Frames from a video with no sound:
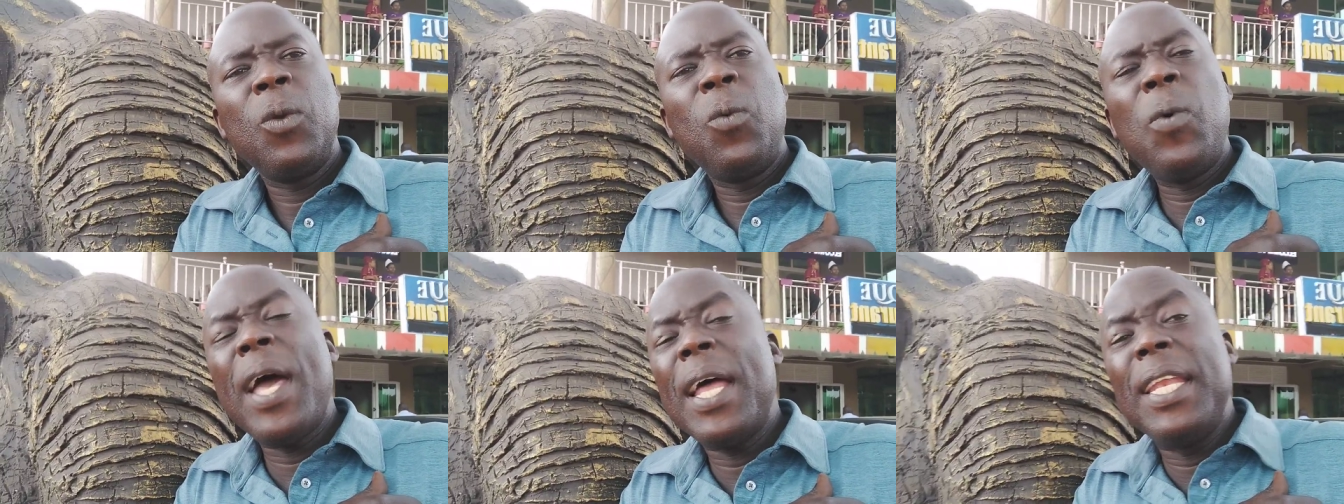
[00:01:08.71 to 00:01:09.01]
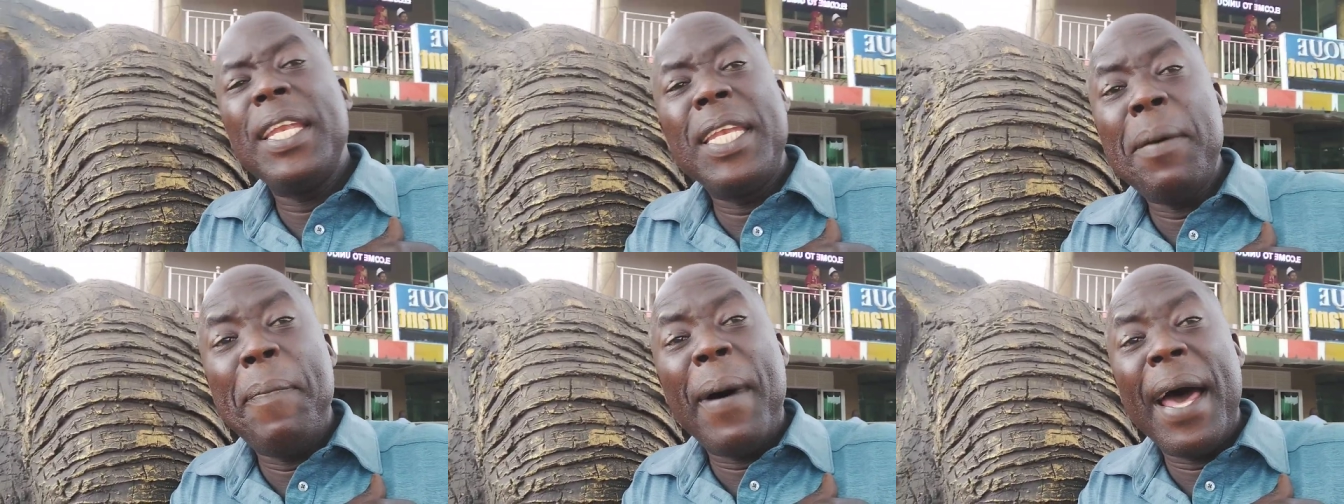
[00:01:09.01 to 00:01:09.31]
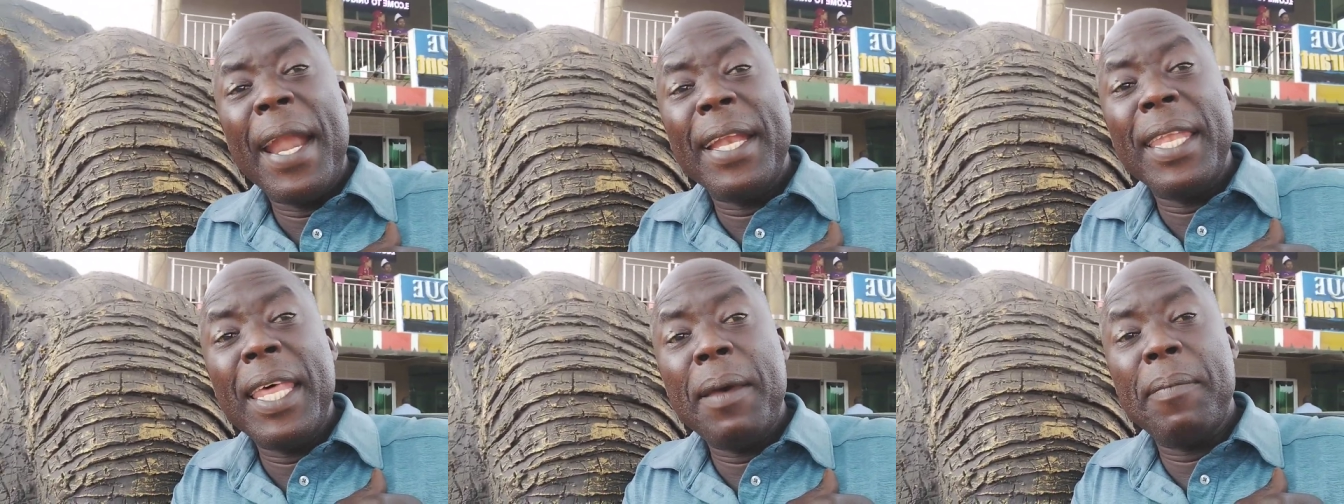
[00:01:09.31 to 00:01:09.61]
Where did they
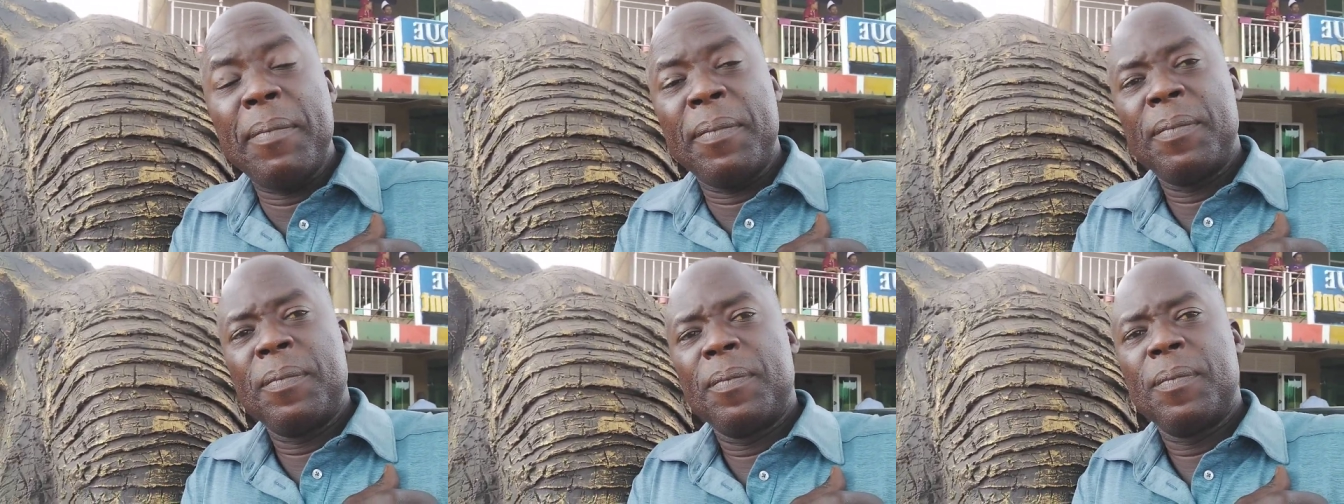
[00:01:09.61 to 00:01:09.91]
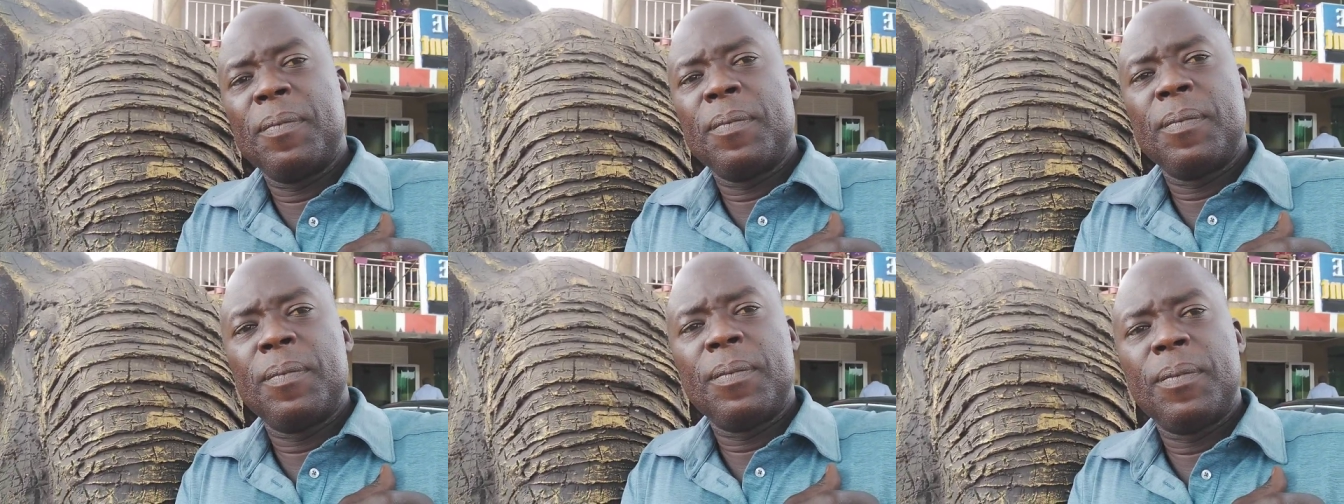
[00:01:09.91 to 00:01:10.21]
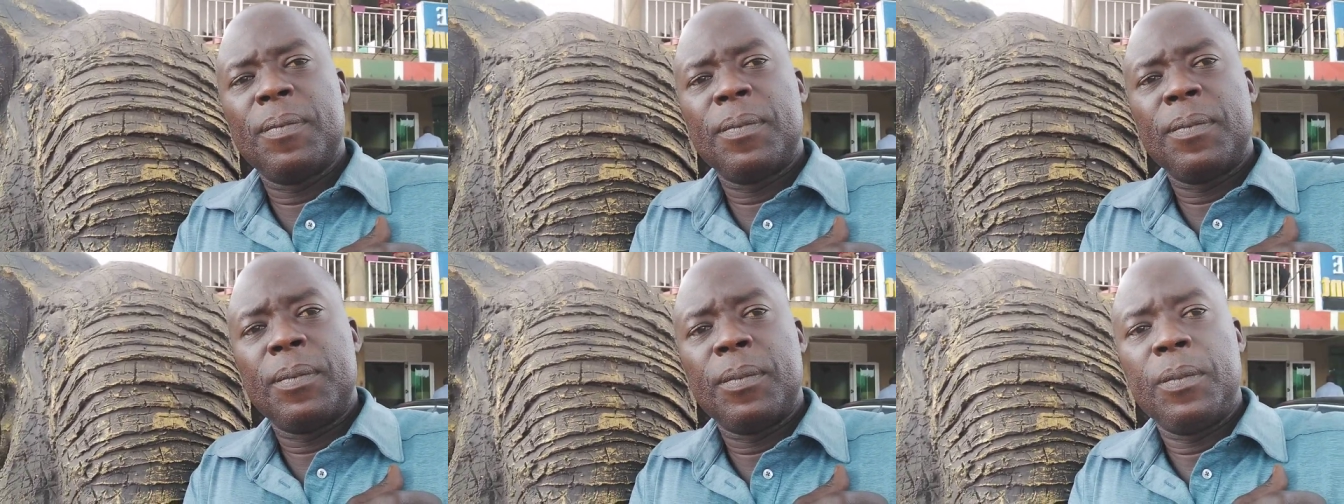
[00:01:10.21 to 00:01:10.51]
bury them?
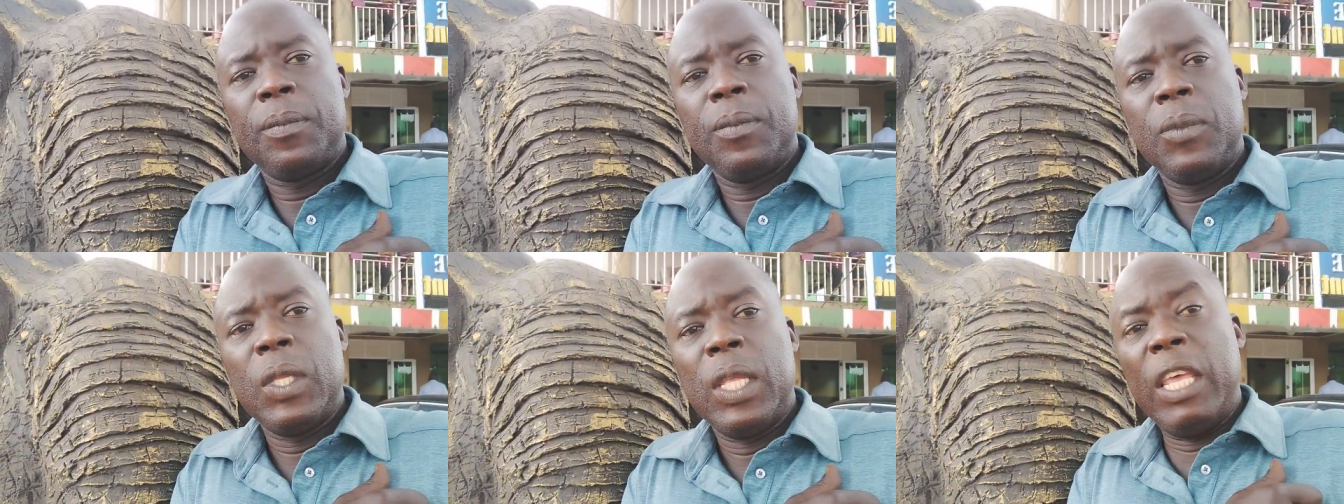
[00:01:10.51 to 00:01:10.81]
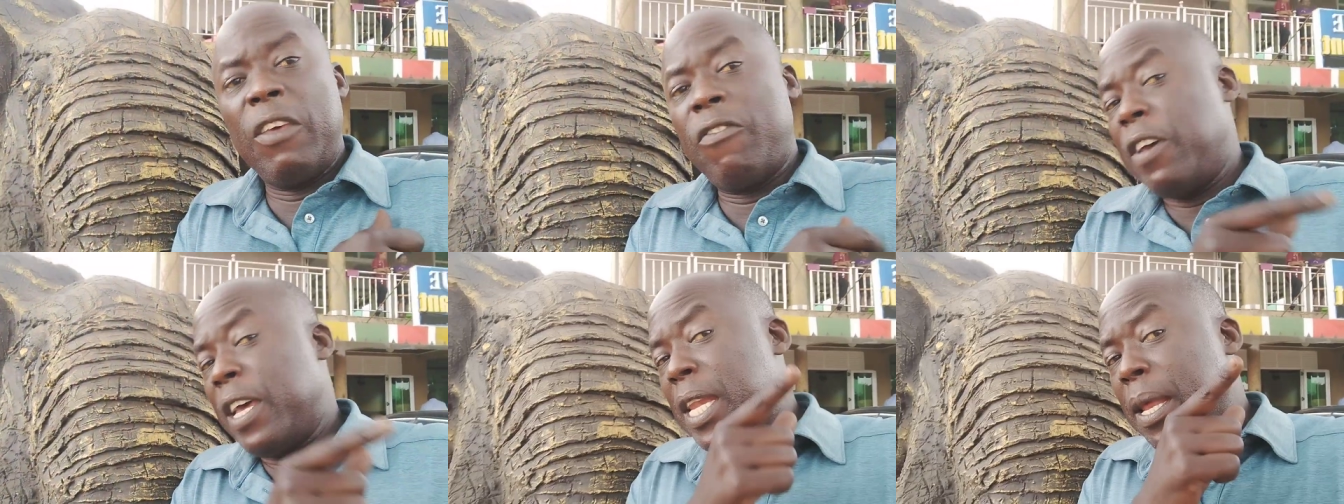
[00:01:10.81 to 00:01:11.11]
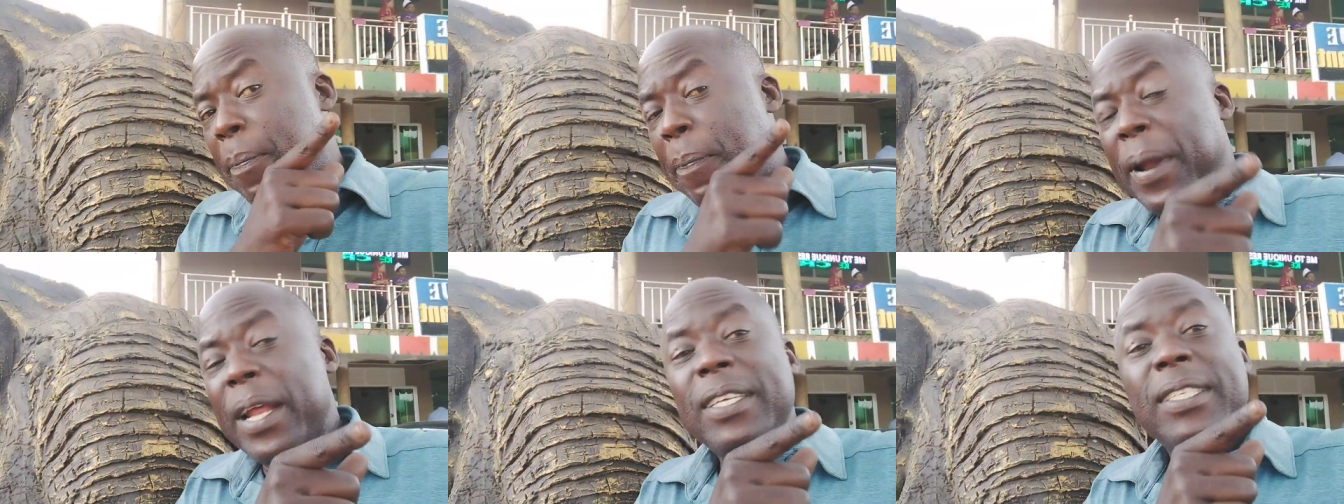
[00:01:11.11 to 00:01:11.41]
Even
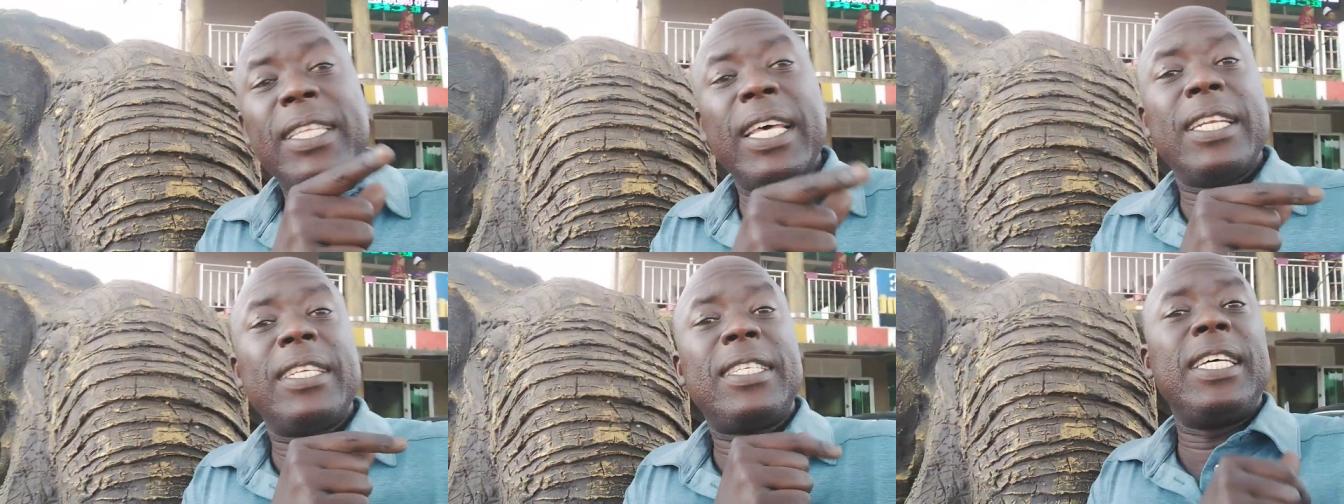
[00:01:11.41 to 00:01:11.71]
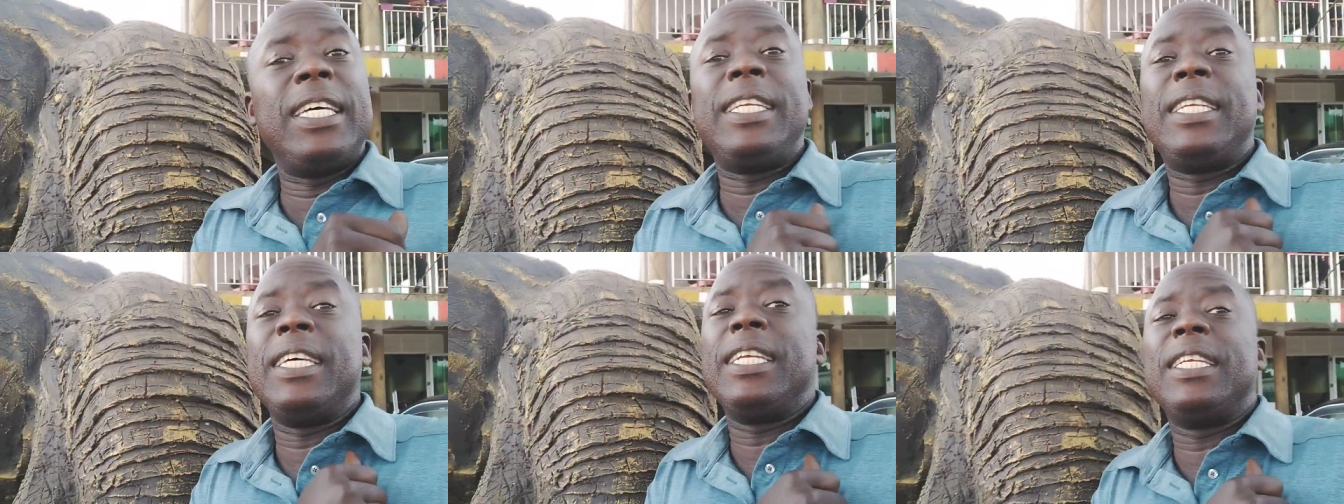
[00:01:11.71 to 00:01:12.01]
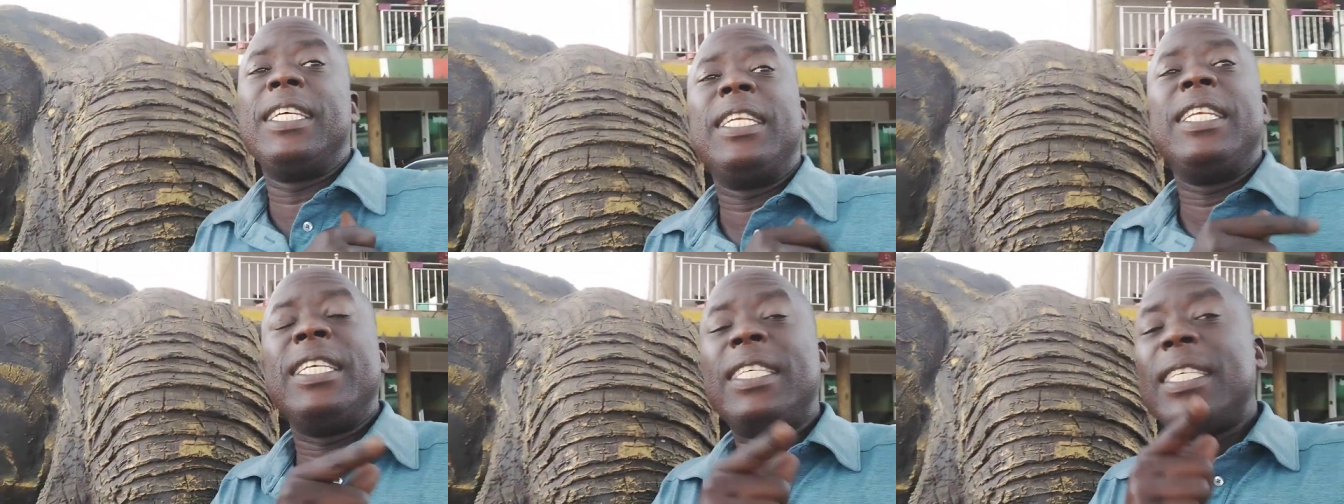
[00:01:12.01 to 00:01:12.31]
the president
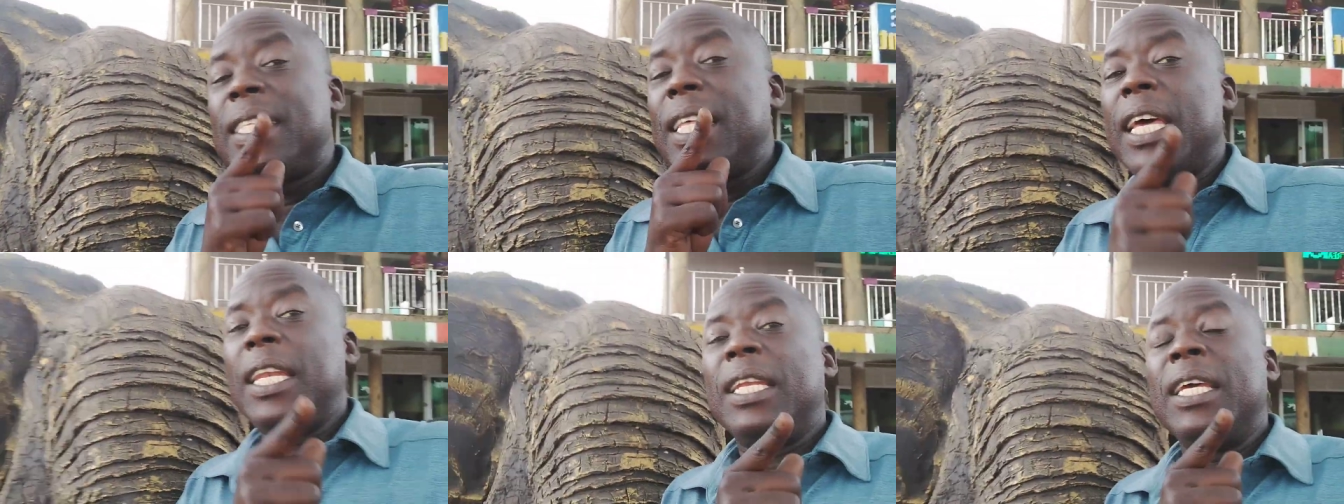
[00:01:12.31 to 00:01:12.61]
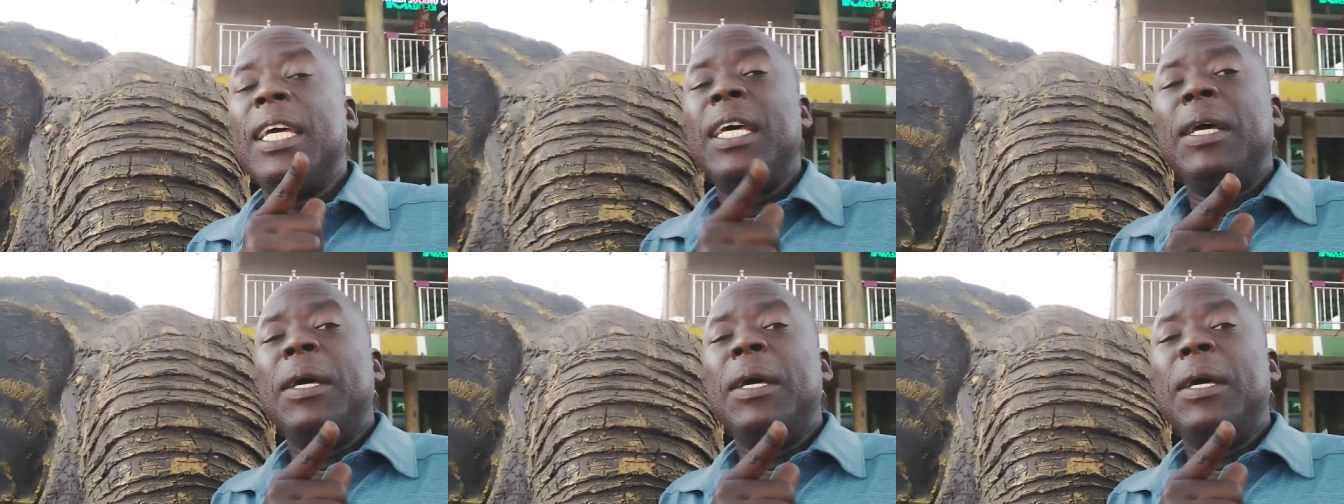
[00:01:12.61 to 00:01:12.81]
stated in his state,